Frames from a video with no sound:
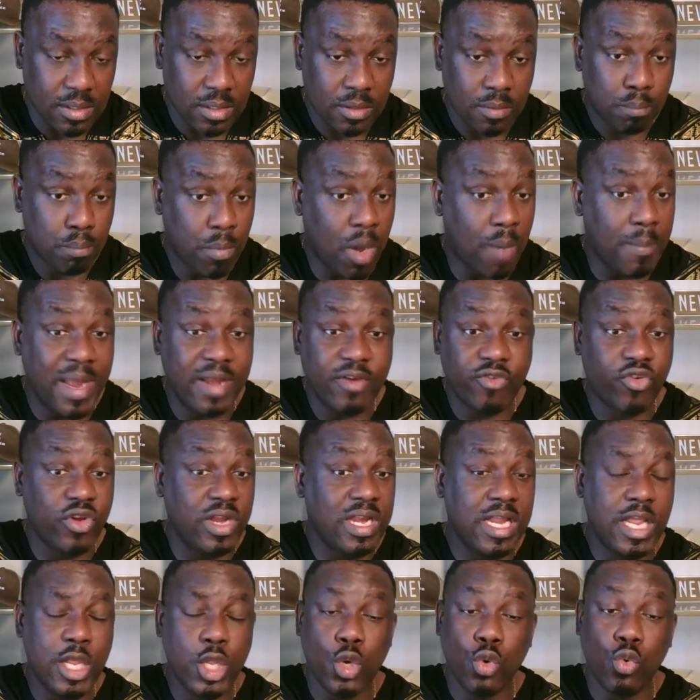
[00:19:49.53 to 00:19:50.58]

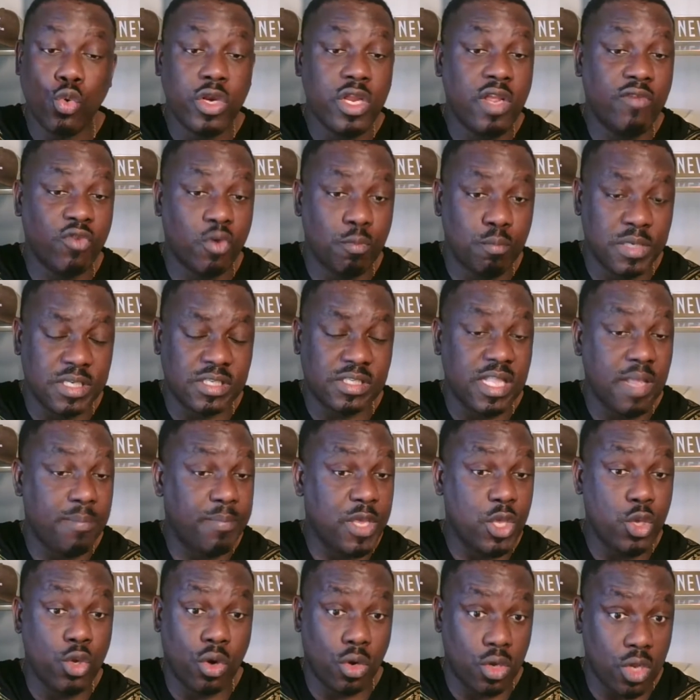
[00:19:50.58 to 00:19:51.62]
Momentarily, you wouldn't even be
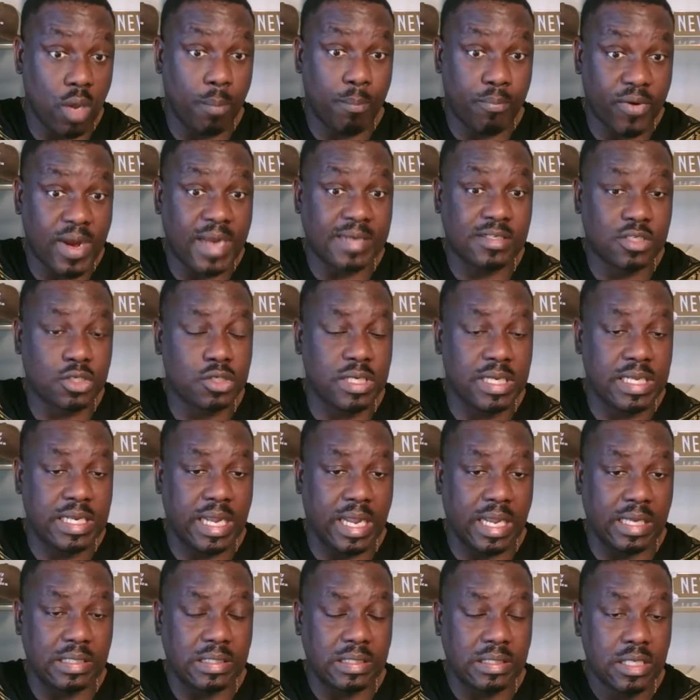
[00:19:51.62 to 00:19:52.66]
sleeping. You're practically
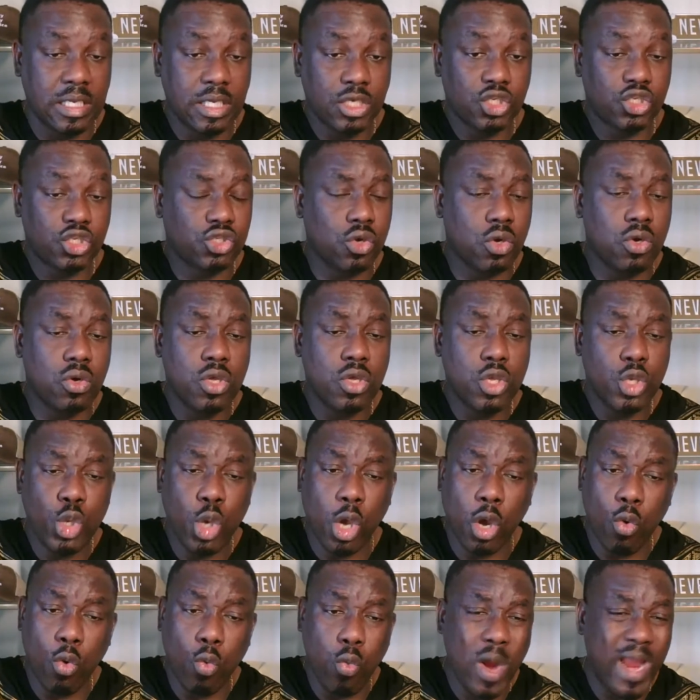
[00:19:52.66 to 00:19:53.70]
there. So
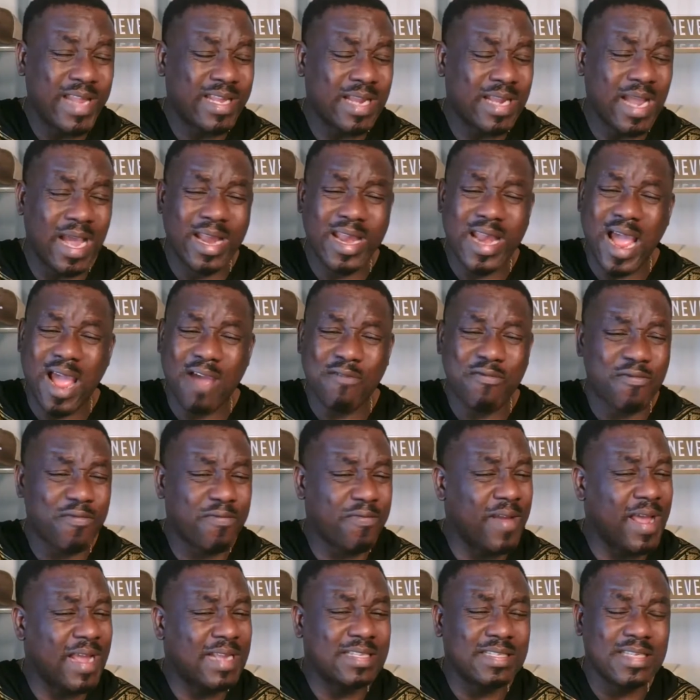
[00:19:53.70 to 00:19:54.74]
your weight can
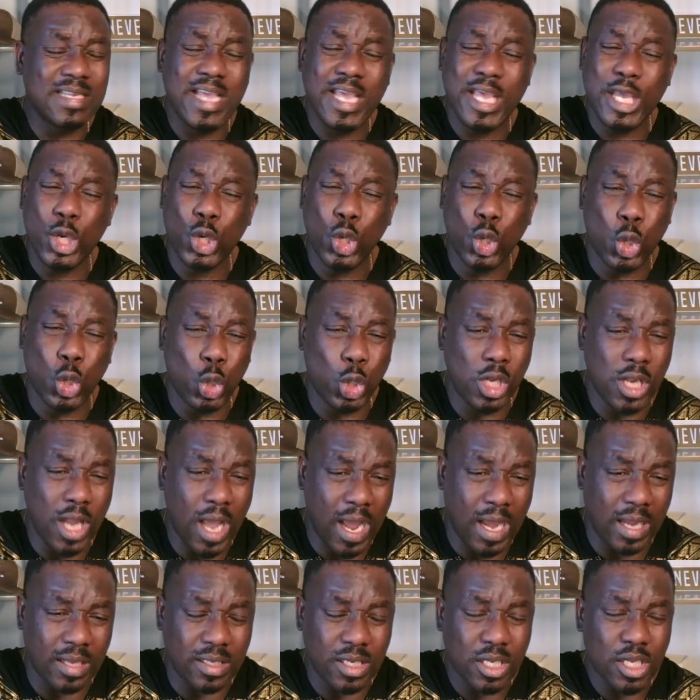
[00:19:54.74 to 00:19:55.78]
affect a whole
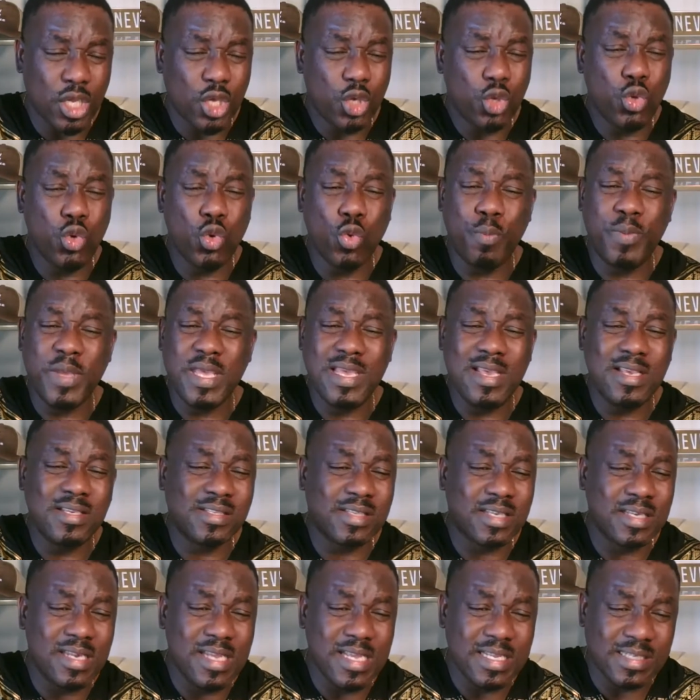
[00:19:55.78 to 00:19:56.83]
lot. You'll be
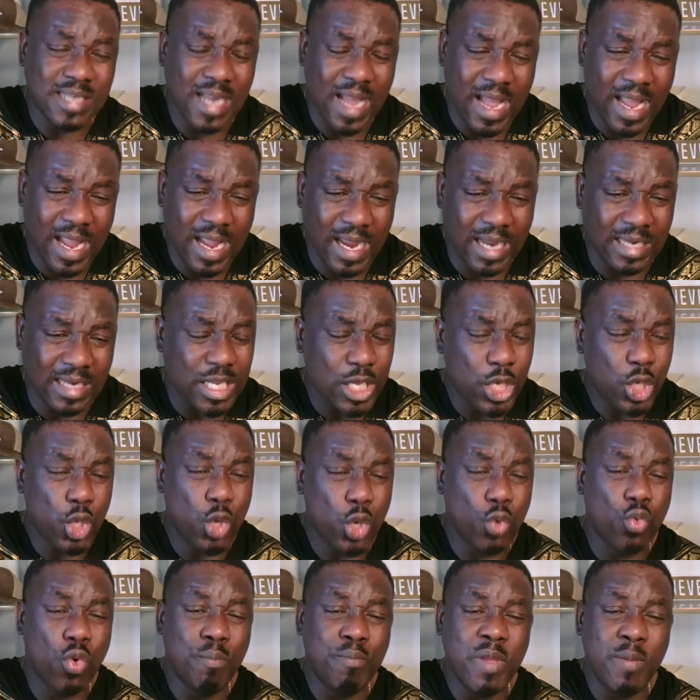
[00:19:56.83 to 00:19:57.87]
easily tired. You
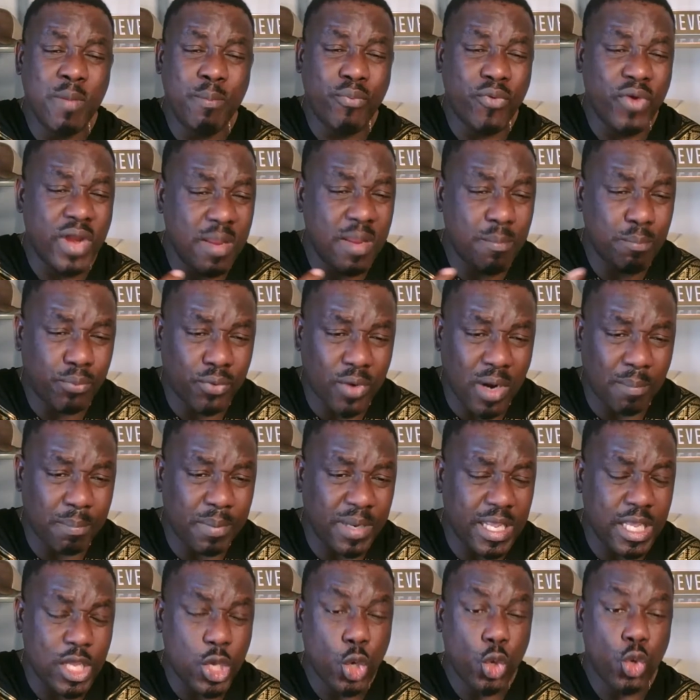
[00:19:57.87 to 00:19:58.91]
won't be breathing properly.